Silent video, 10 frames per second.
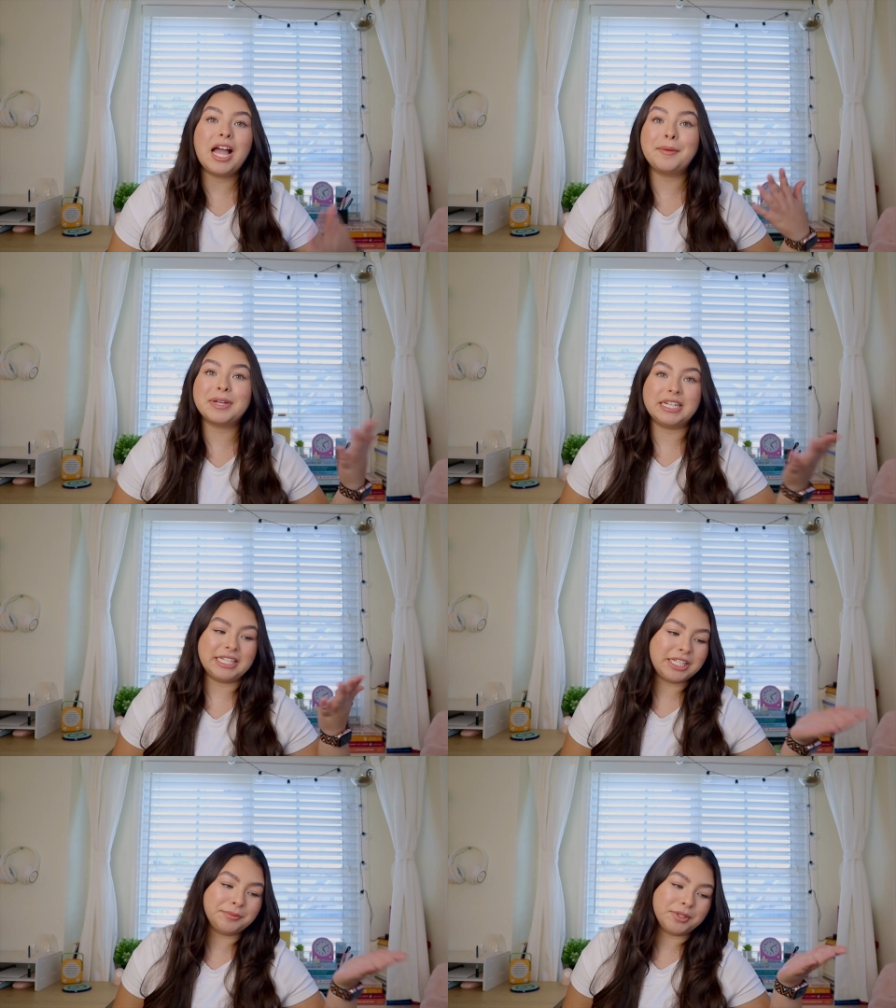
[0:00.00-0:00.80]
I'm gonna
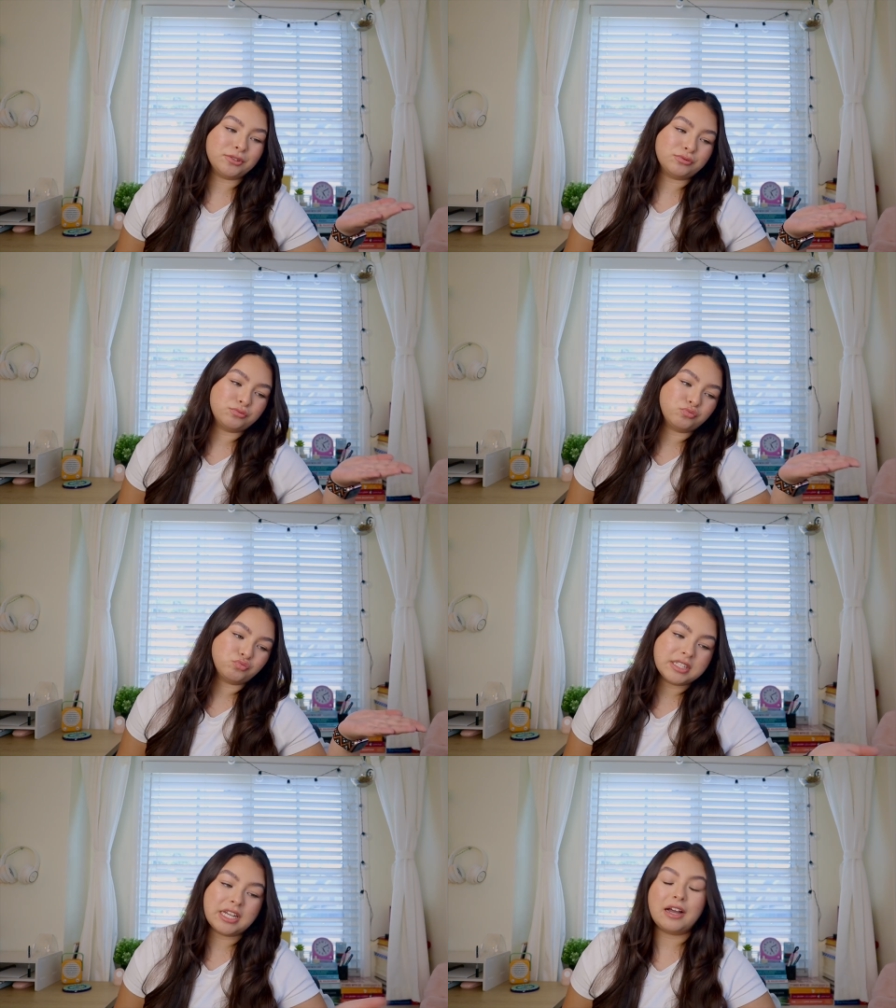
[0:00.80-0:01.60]
keep you.
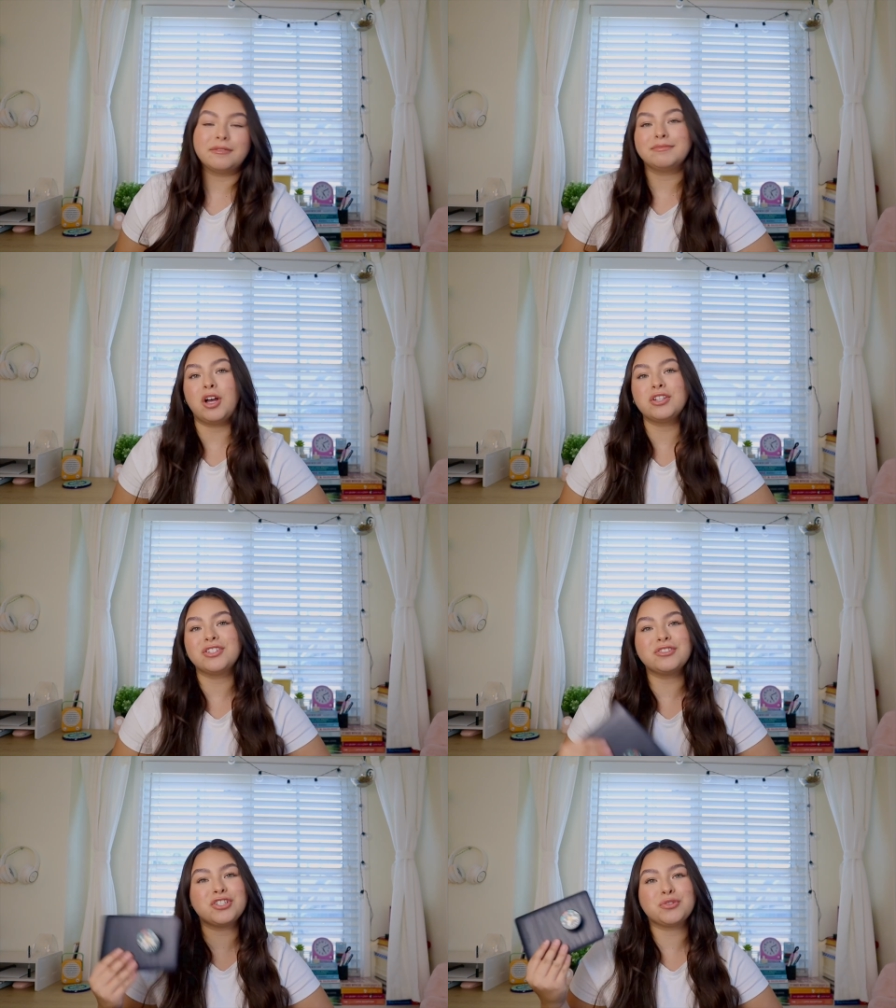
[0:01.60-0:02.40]
Yeah.
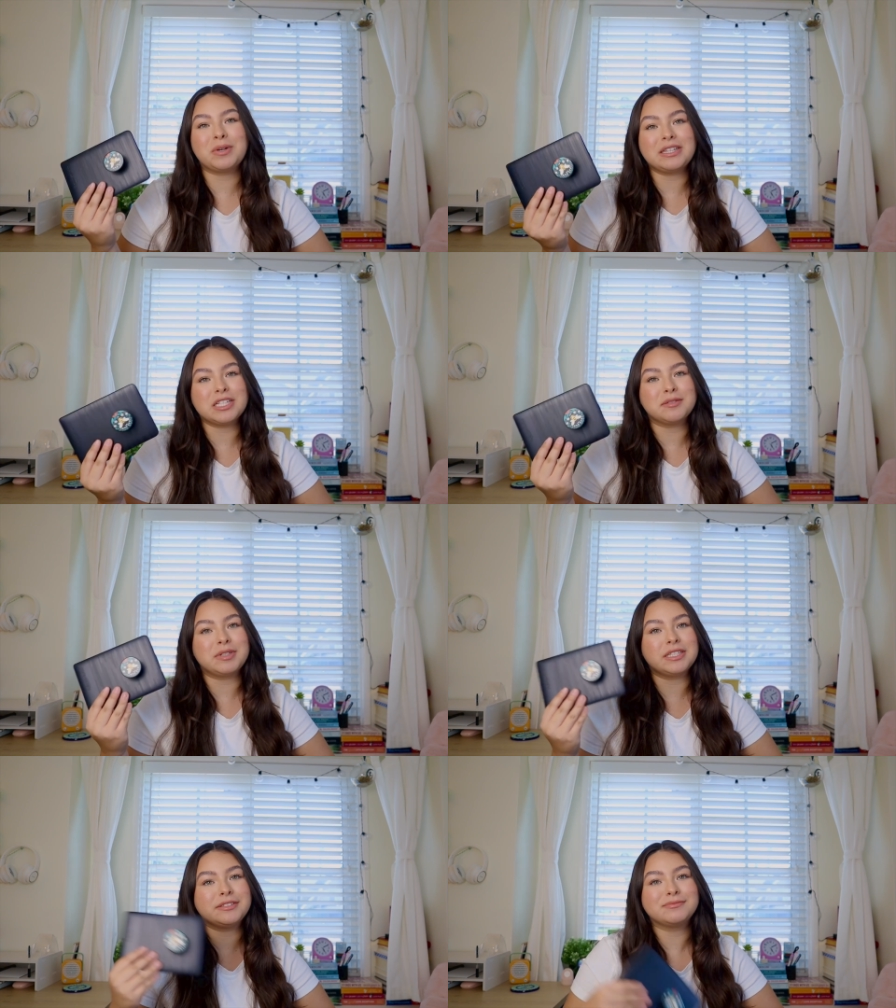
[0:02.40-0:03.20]
Also, it's just way less
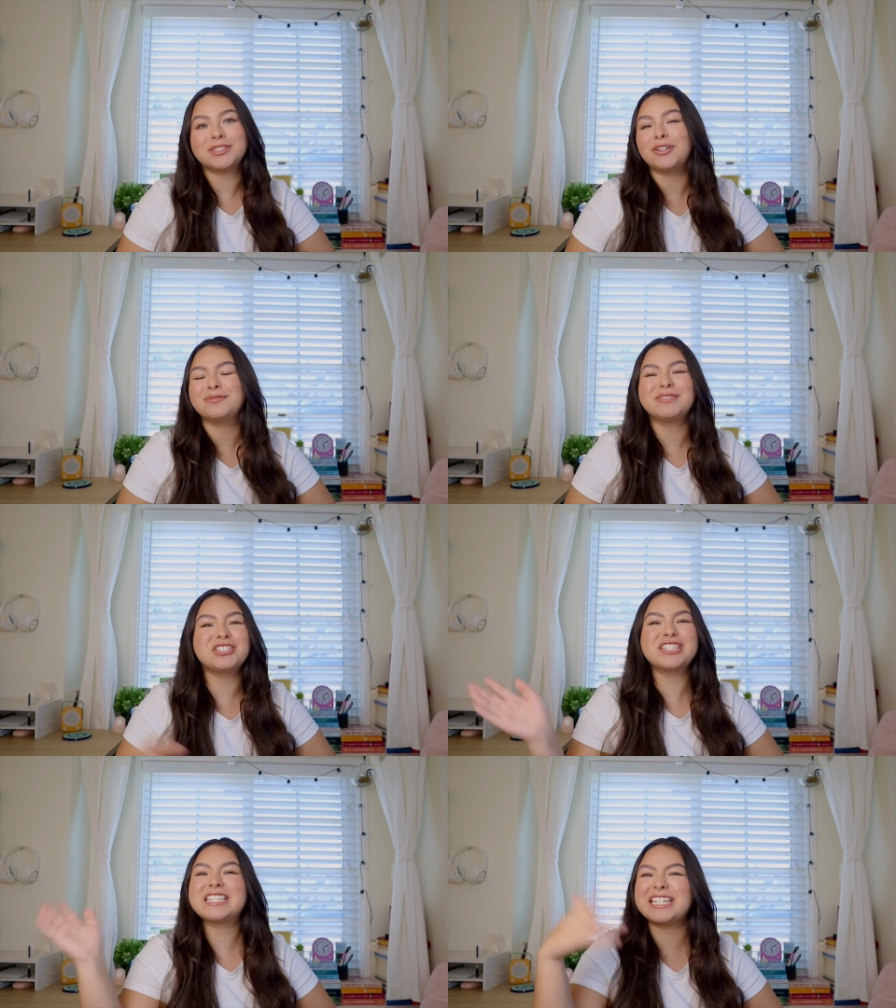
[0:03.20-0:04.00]
money. So let's
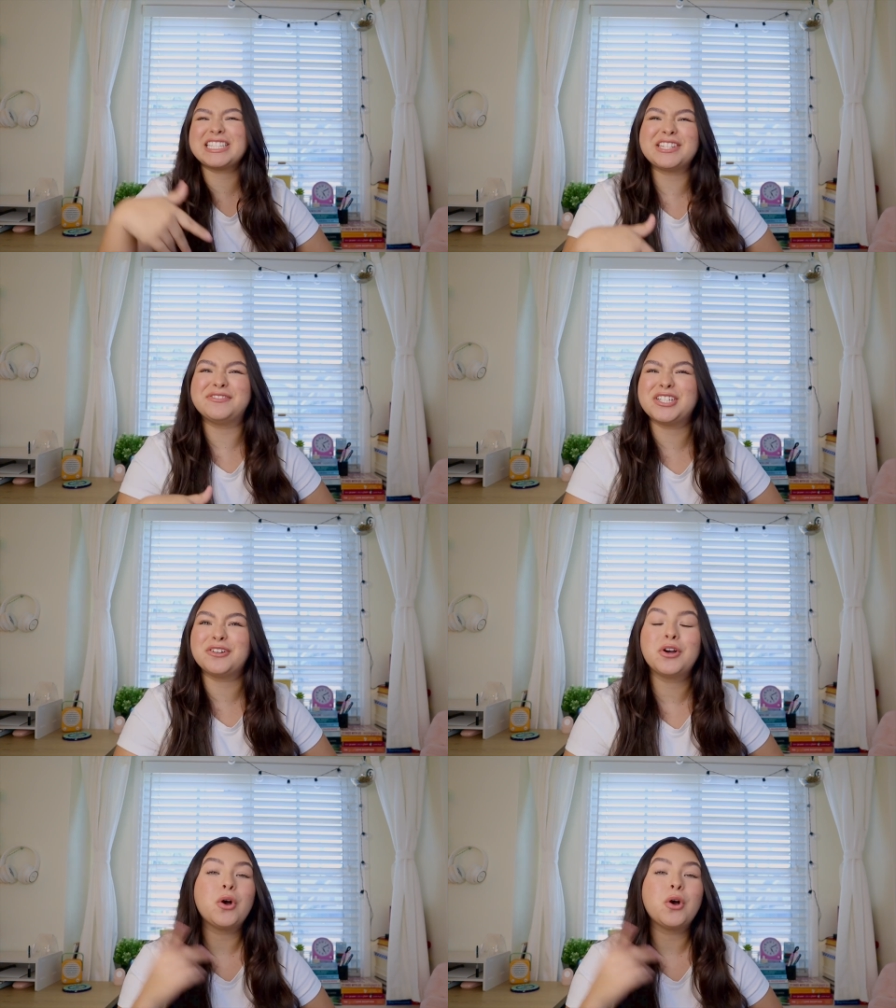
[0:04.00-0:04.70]
just get into the video.